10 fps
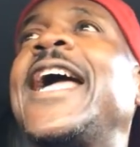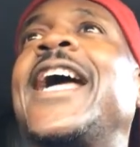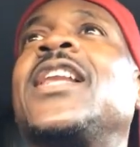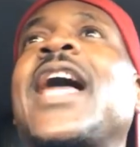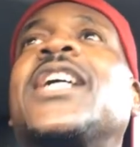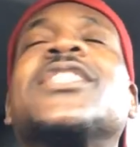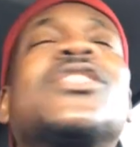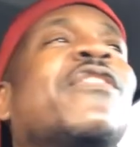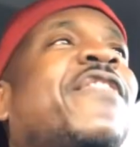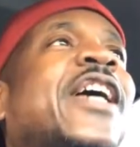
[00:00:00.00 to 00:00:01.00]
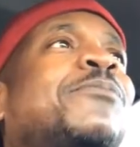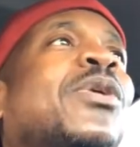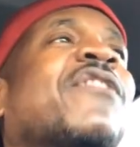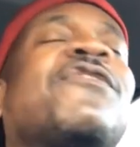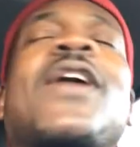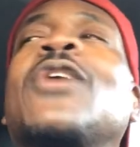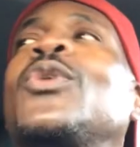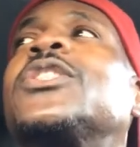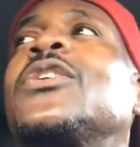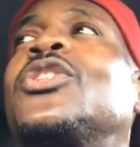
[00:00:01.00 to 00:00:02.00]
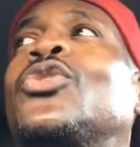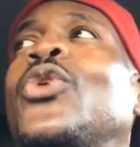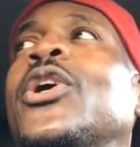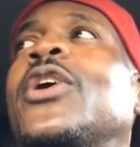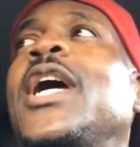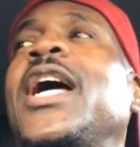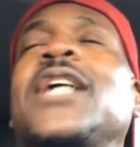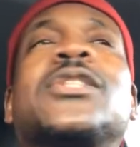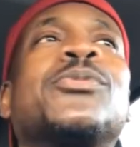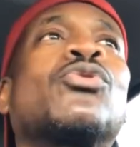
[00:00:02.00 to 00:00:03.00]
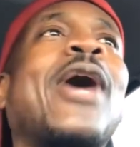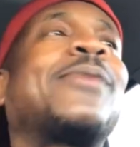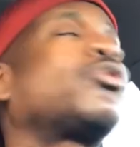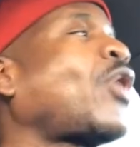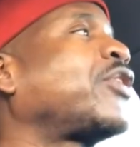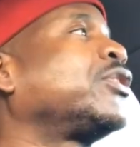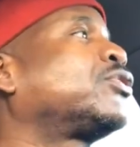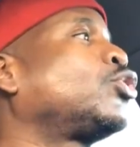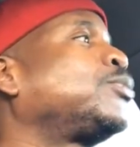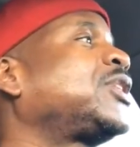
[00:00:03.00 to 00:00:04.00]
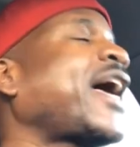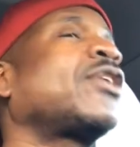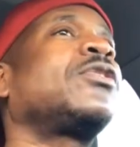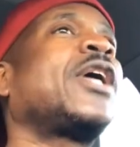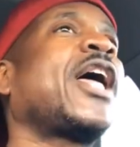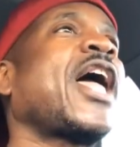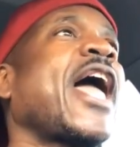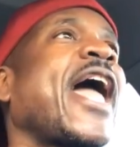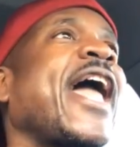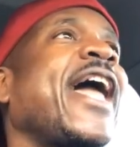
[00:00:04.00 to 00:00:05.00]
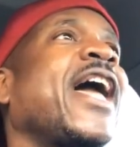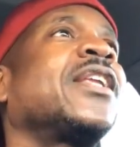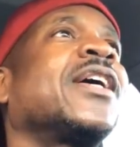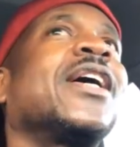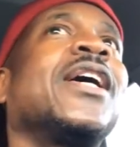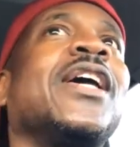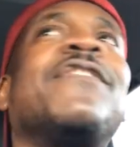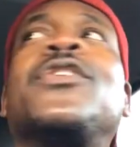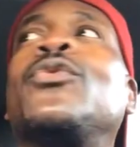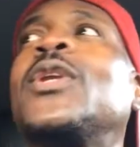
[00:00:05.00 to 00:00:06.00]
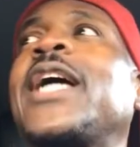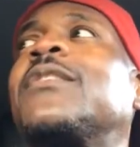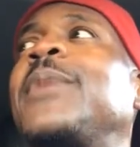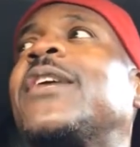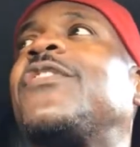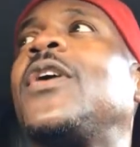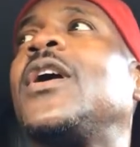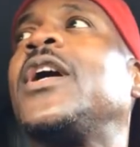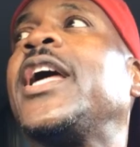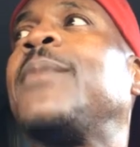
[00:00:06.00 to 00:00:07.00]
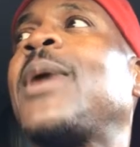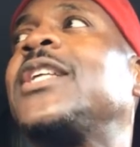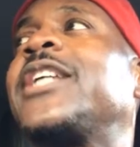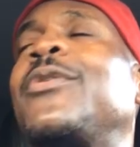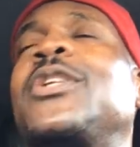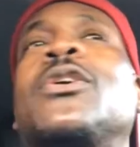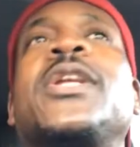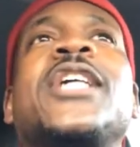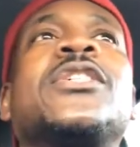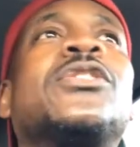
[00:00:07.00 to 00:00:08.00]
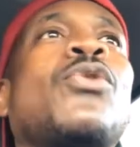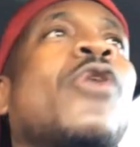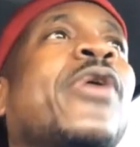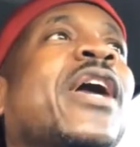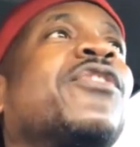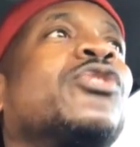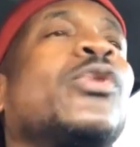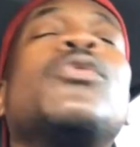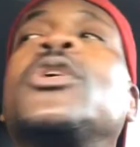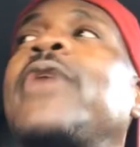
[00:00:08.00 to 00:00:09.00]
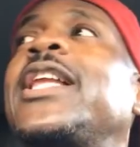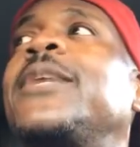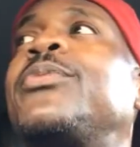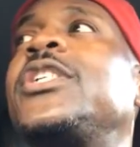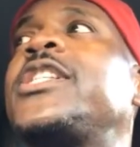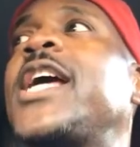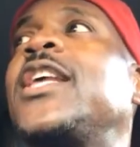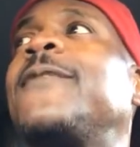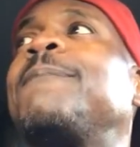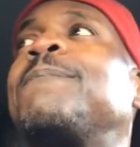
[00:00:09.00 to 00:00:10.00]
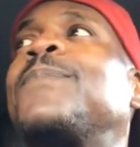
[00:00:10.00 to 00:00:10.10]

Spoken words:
and like us on Facebook, follow us on Twitter, and subscribe to our YouTube channel. And if you would like to make a monetary donation to our efforts, we would greatly appreciate it.